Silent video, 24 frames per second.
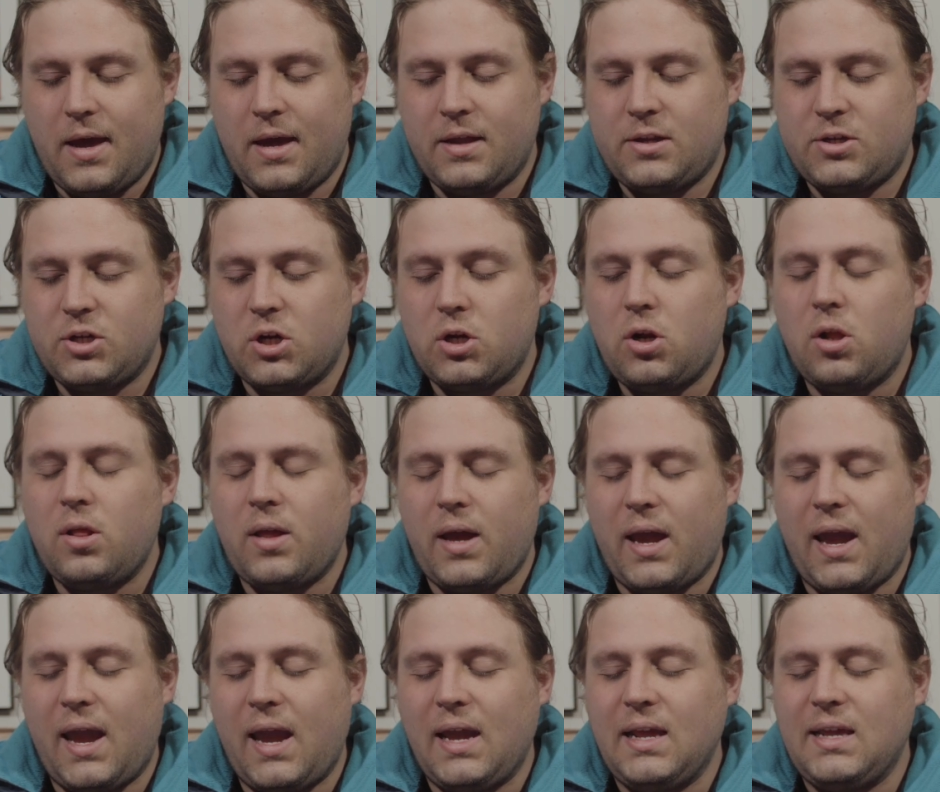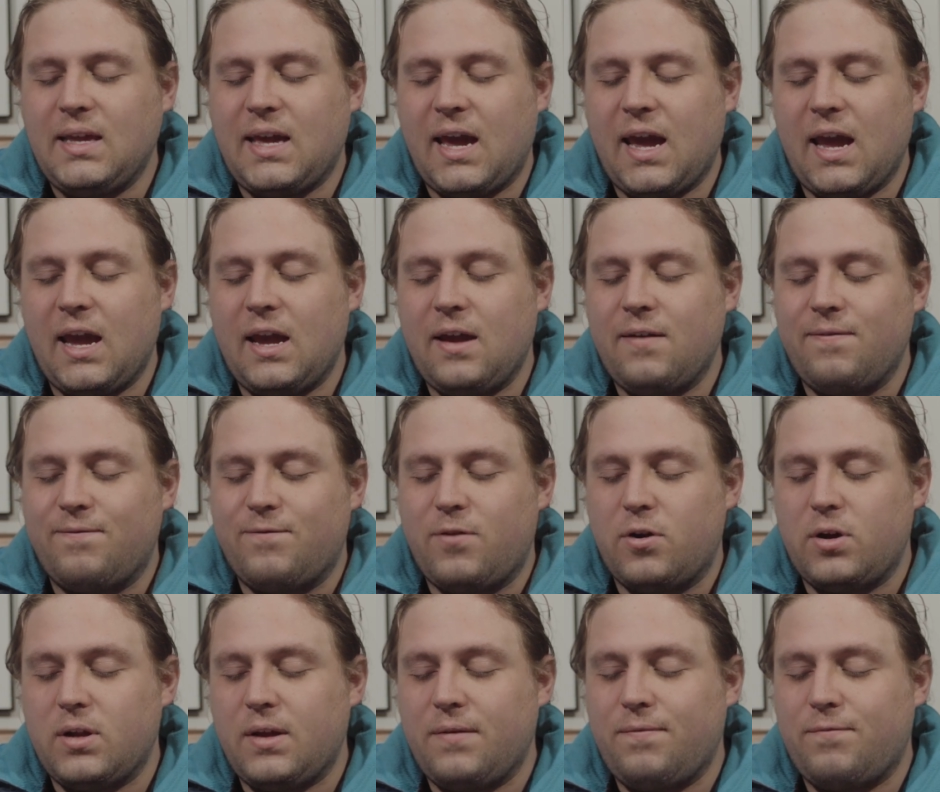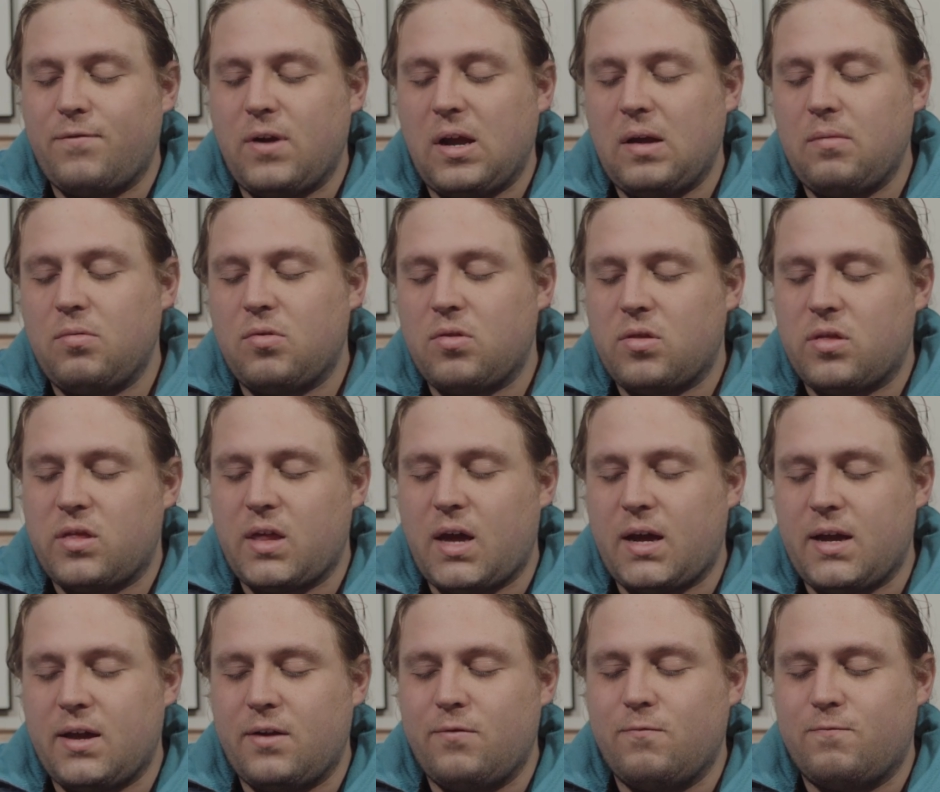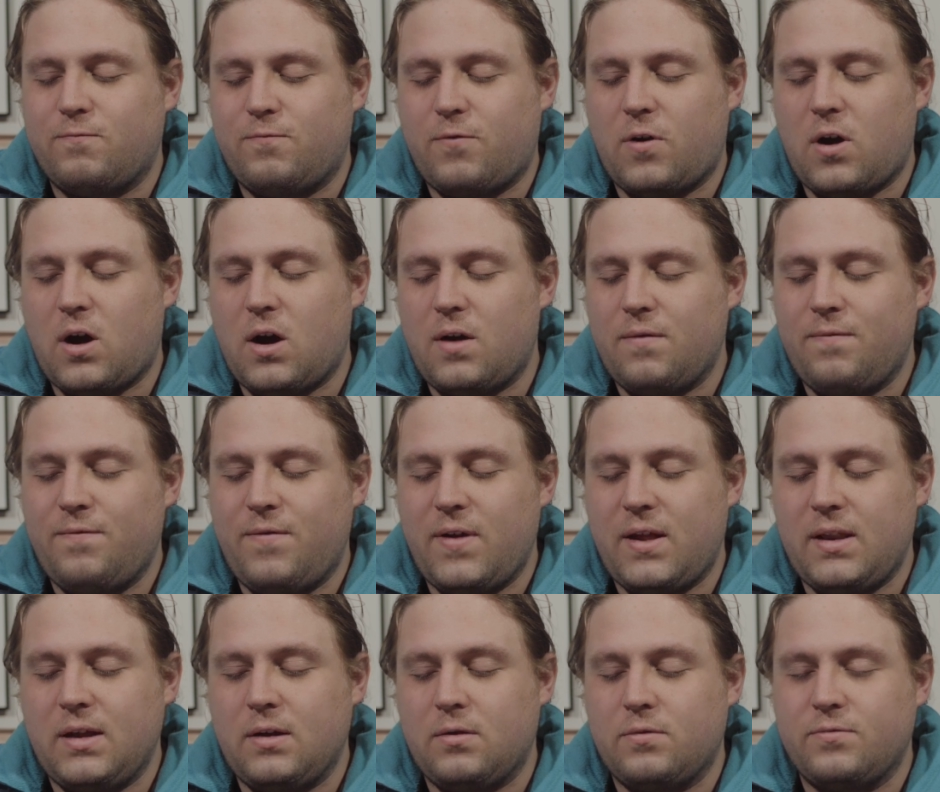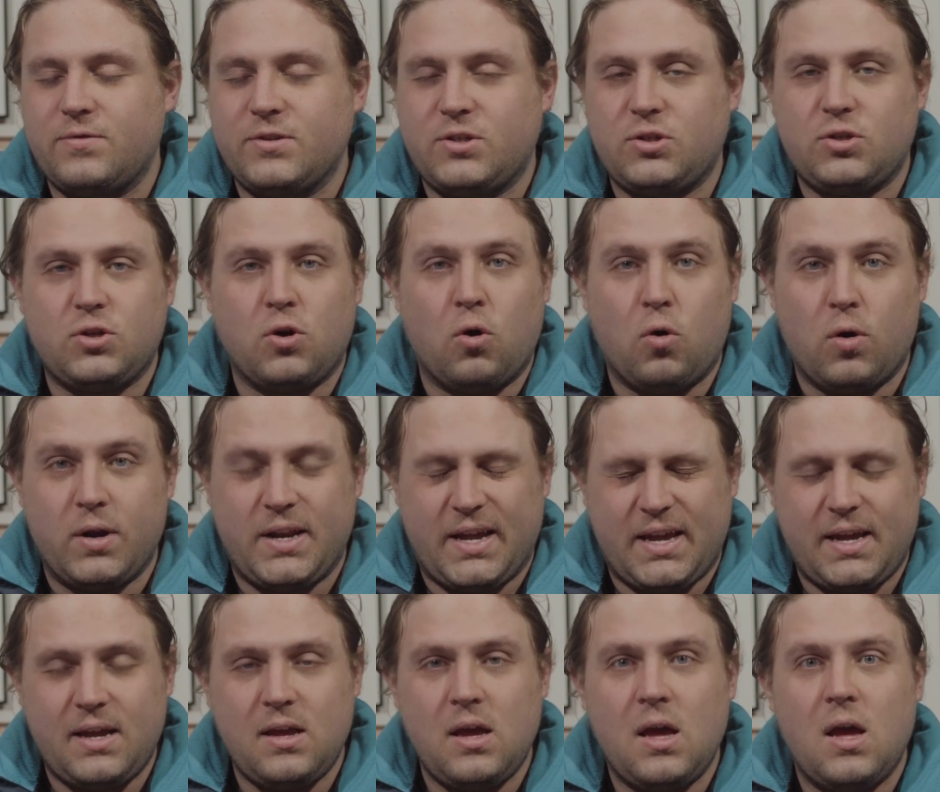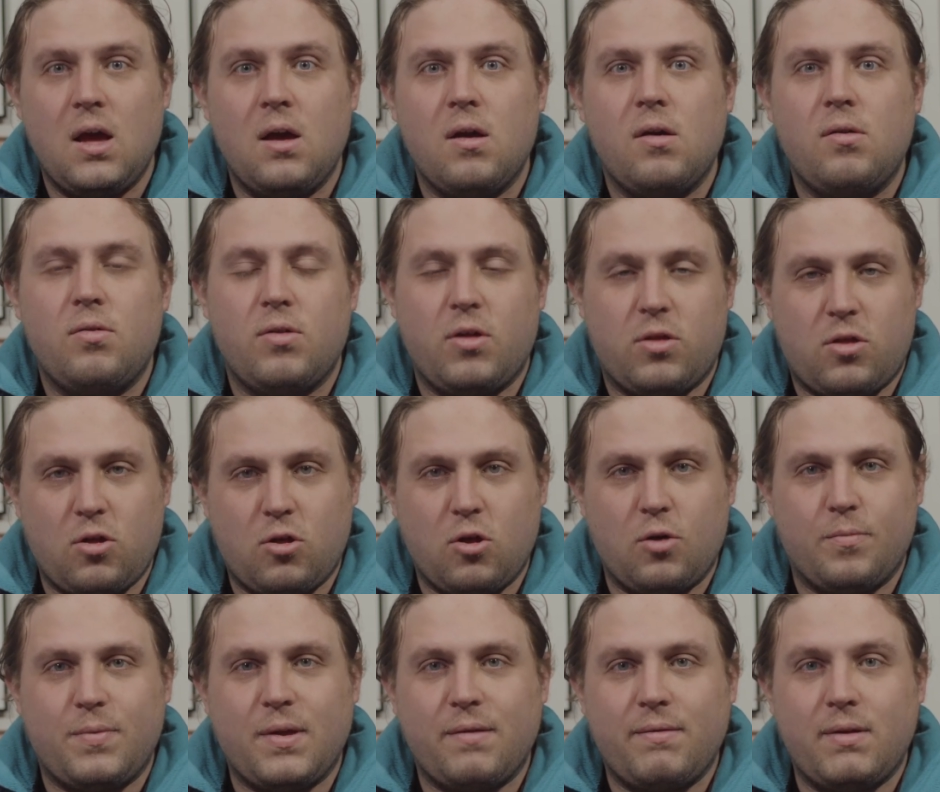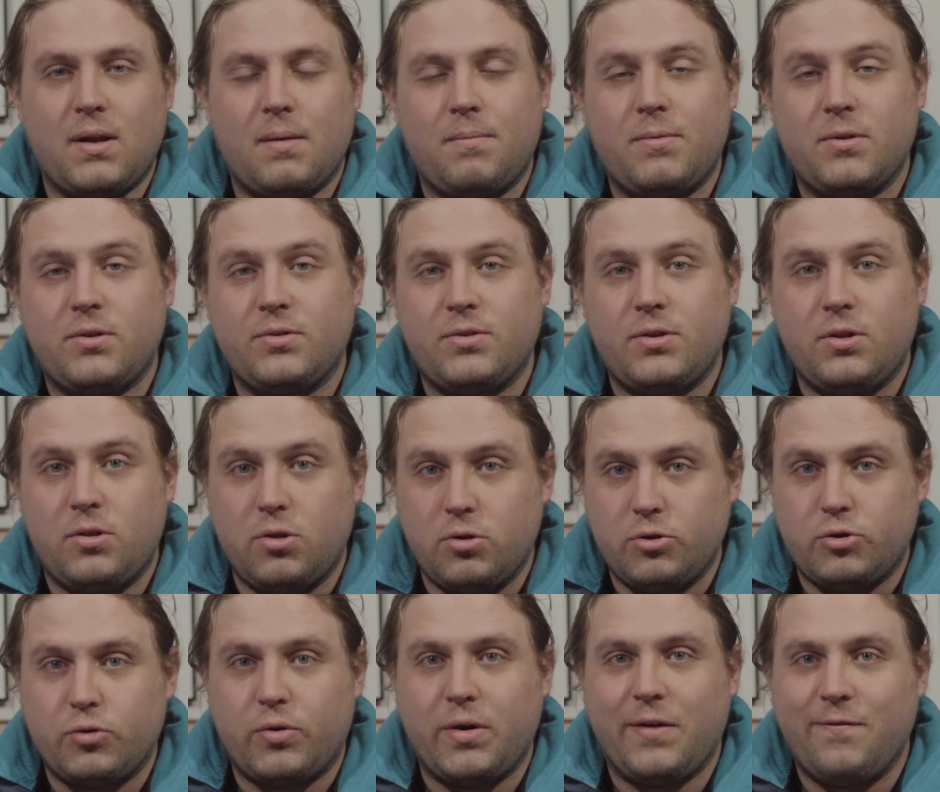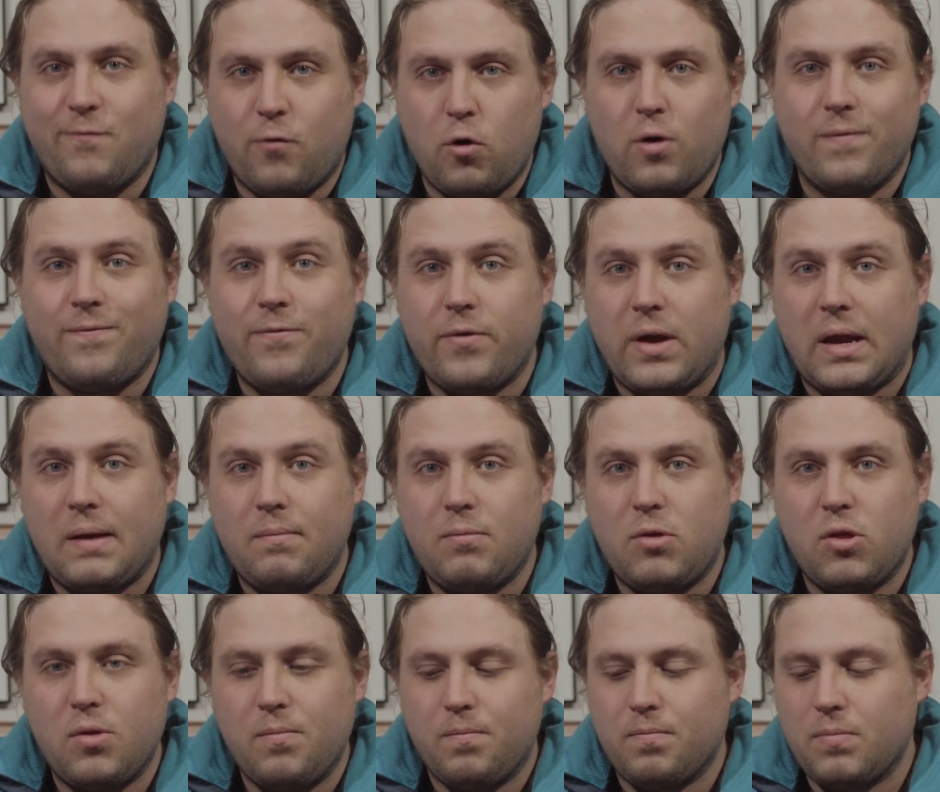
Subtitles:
Internal 8K 30 frames a second raw video recording. Let's just hope they remember to include 24 frames.